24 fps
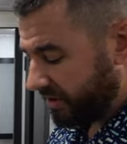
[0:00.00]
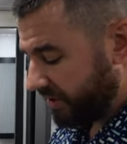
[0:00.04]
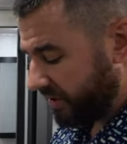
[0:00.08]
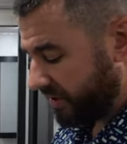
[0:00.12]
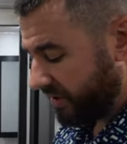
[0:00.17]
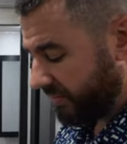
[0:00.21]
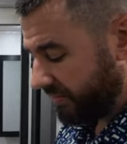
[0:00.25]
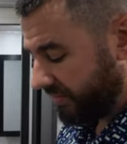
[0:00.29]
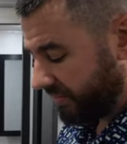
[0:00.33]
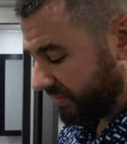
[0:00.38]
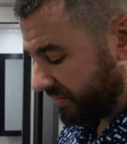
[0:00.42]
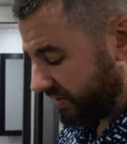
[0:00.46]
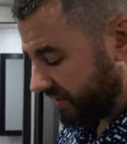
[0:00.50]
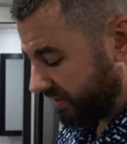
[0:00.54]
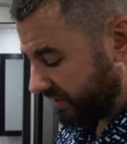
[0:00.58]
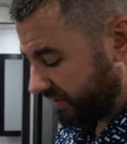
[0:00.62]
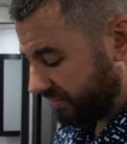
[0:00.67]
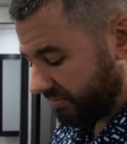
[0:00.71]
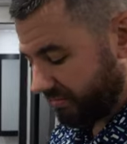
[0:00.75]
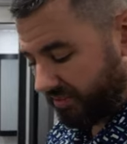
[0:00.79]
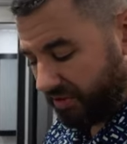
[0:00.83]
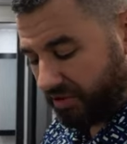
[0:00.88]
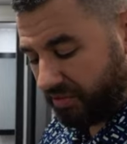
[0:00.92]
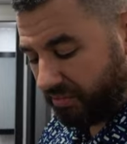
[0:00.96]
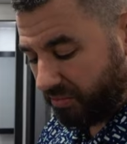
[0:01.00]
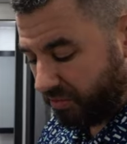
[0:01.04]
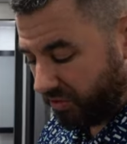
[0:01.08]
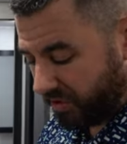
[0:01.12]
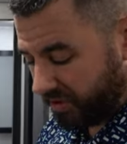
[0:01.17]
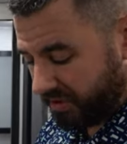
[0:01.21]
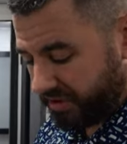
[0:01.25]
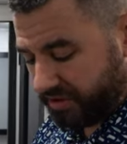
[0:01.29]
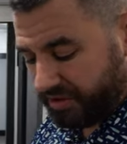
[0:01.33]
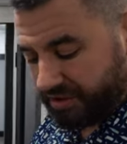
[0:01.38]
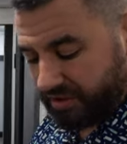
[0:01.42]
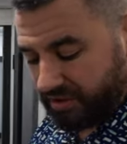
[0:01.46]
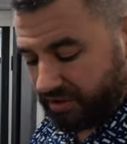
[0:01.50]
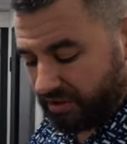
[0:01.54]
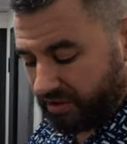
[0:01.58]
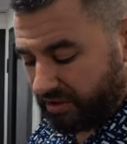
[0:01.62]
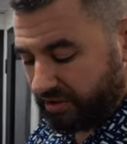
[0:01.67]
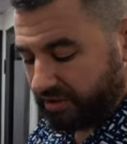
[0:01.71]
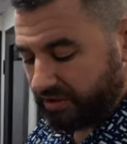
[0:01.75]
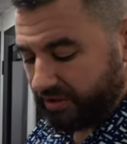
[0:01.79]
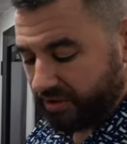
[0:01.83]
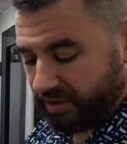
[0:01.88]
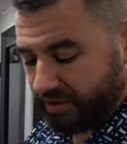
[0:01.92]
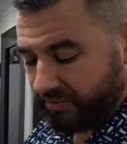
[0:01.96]
so no
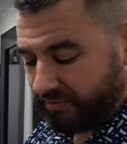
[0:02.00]
moisture,